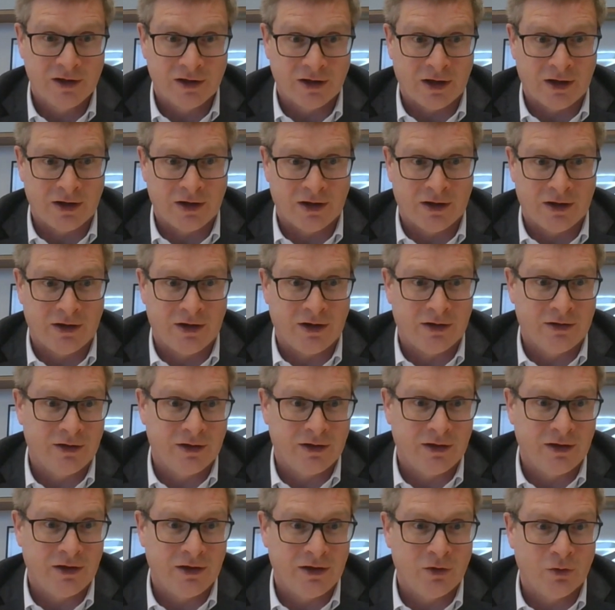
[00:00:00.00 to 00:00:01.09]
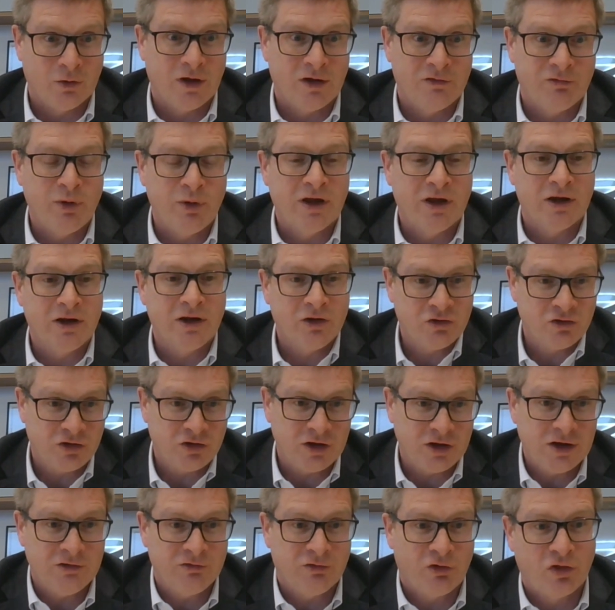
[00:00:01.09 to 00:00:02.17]
And I think, if we can
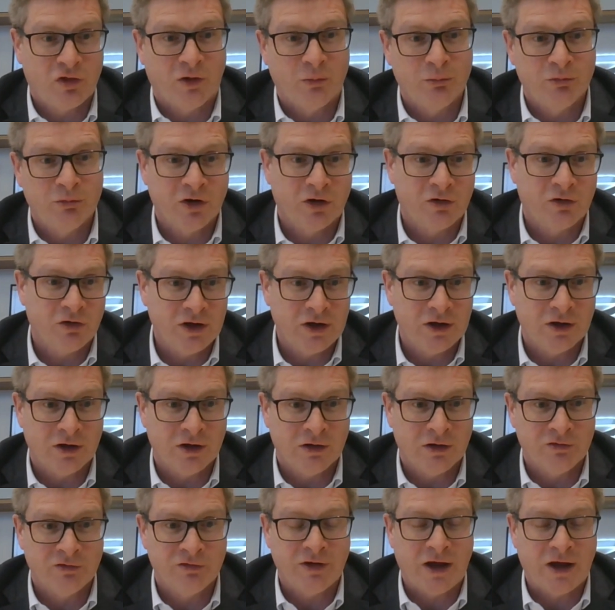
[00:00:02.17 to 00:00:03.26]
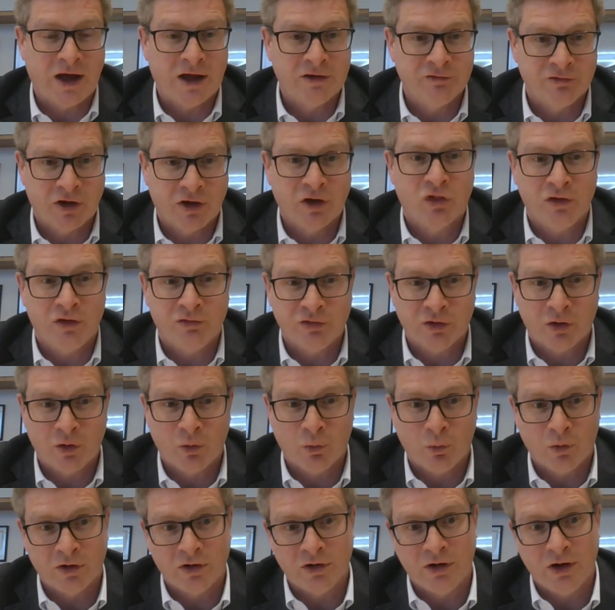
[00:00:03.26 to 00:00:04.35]
achieve some degree of advocacy for
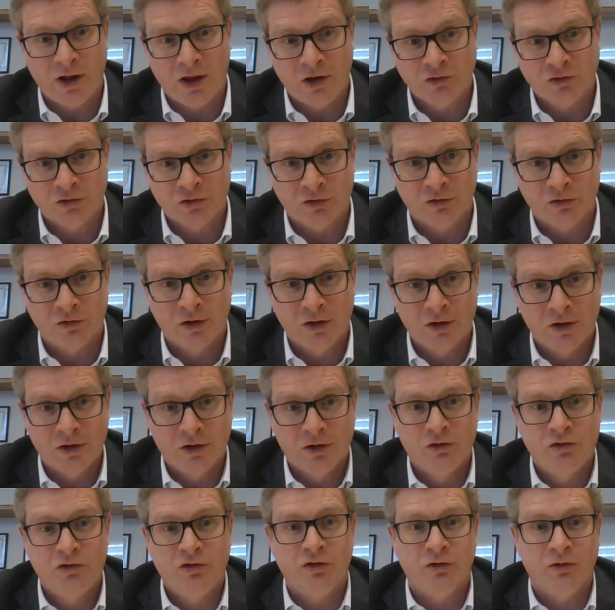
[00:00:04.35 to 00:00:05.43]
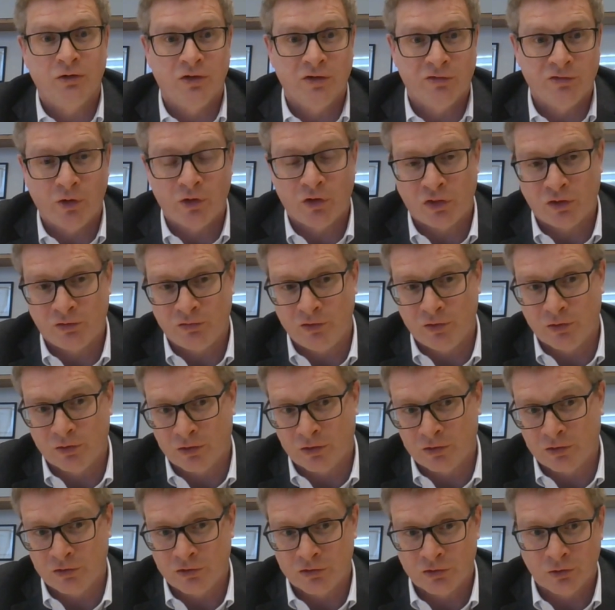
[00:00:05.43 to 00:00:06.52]
coordination through the voice of
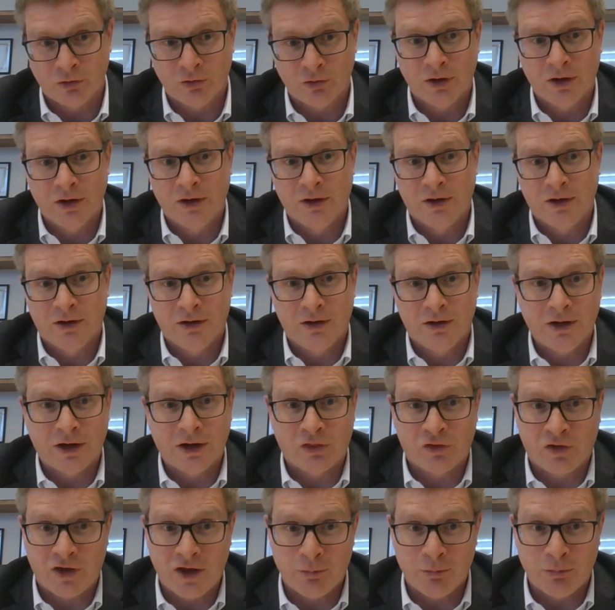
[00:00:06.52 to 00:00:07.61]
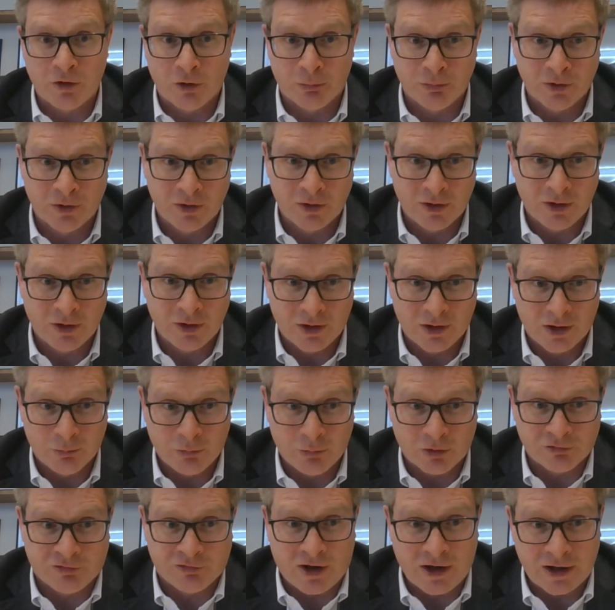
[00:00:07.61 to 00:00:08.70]
Eurocontrol, let's keep it up.
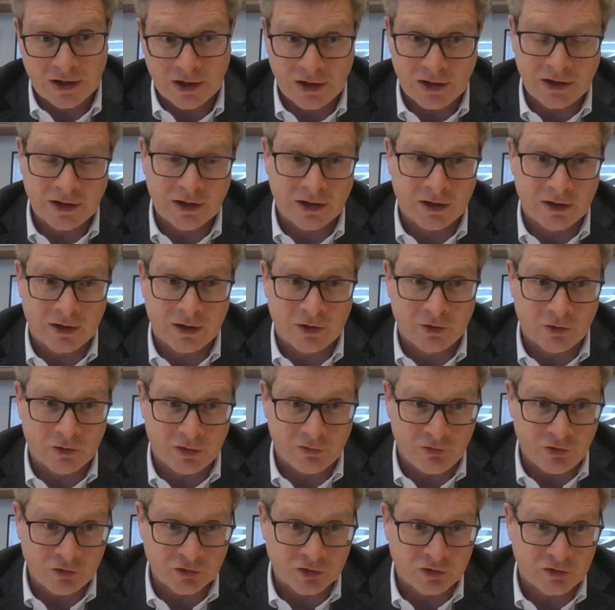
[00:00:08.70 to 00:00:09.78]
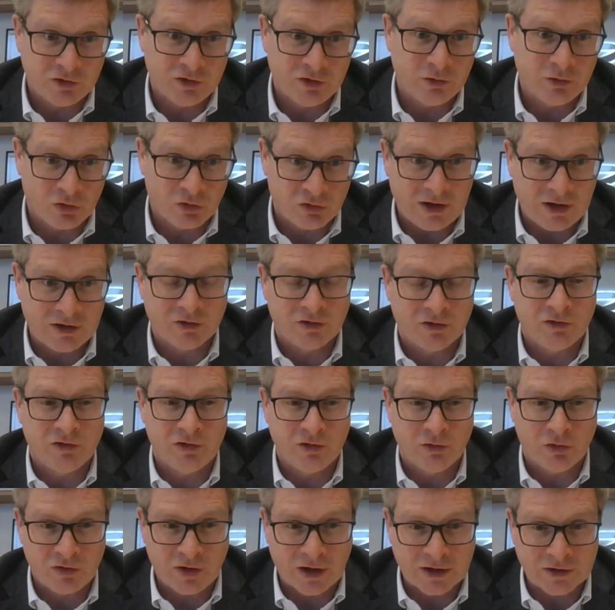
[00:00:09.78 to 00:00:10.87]
But finally, the vision to use data, to
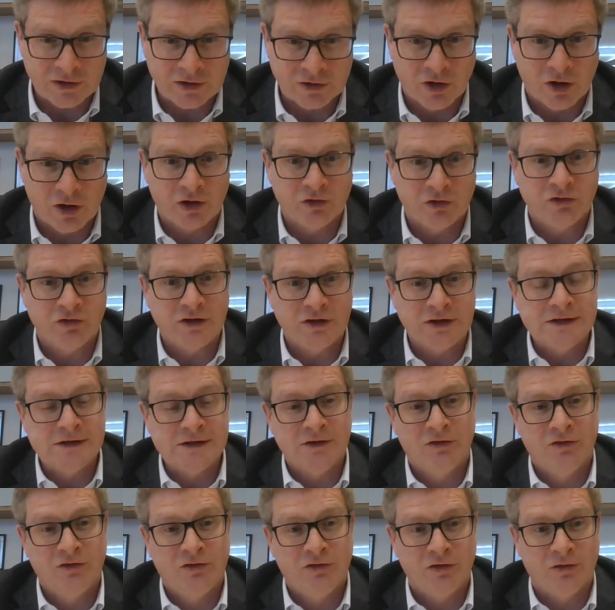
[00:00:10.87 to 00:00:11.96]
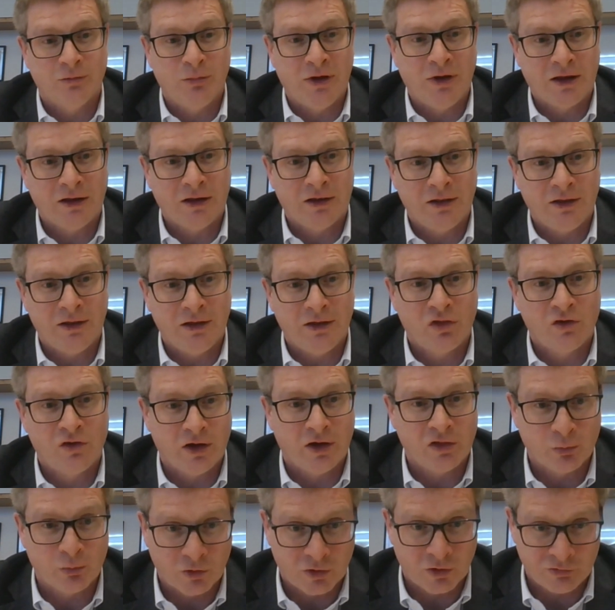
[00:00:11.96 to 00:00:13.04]
use technology to make the
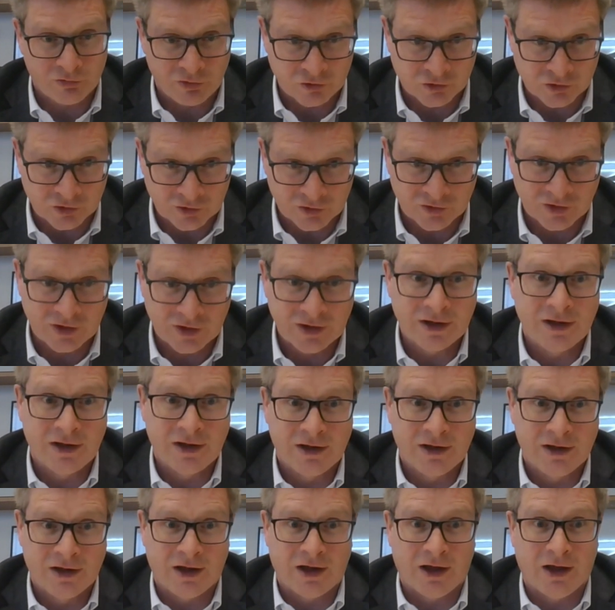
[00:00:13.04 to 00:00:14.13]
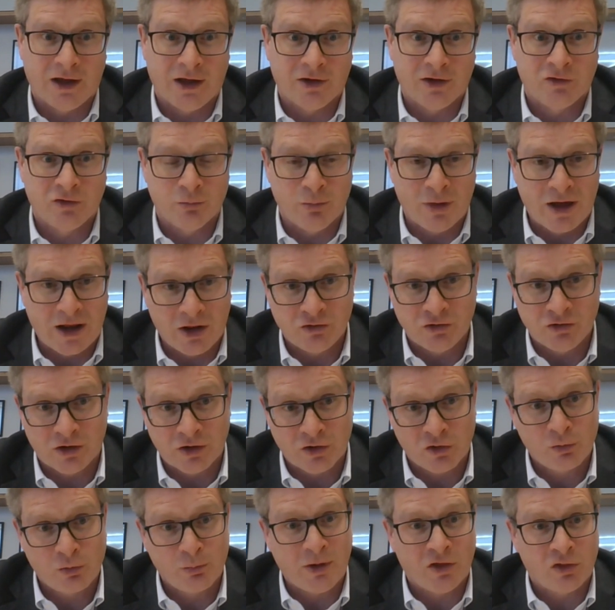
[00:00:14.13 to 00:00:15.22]
skies more efficient, to manage
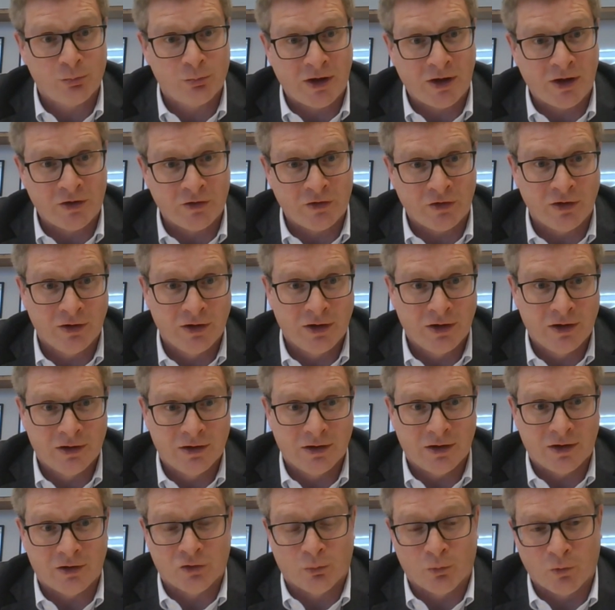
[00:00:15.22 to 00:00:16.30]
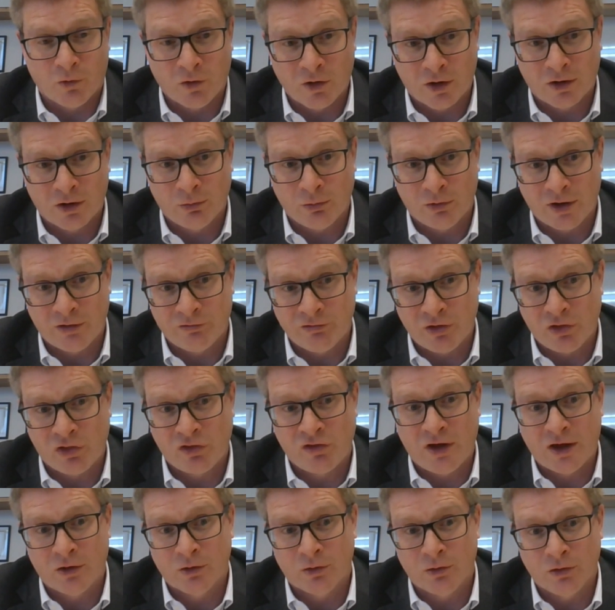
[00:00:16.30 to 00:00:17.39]
airspace better, and to work with every
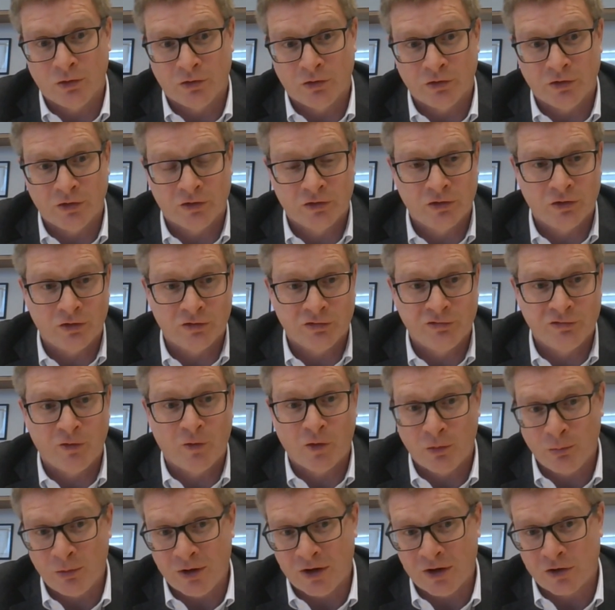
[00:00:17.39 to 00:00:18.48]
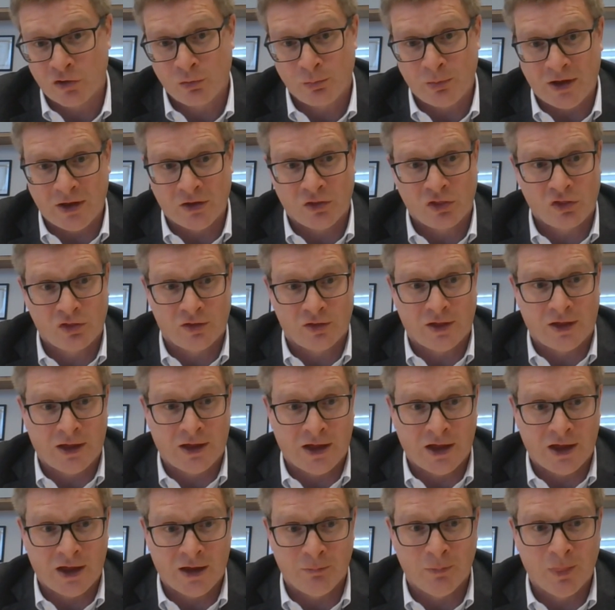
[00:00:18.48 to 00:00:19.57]
stakeholder to reform airspace.
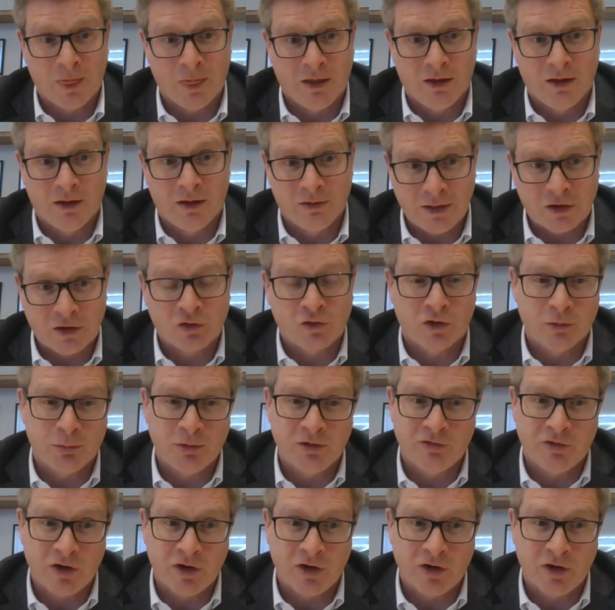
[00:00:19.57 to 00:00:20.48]
That's going to be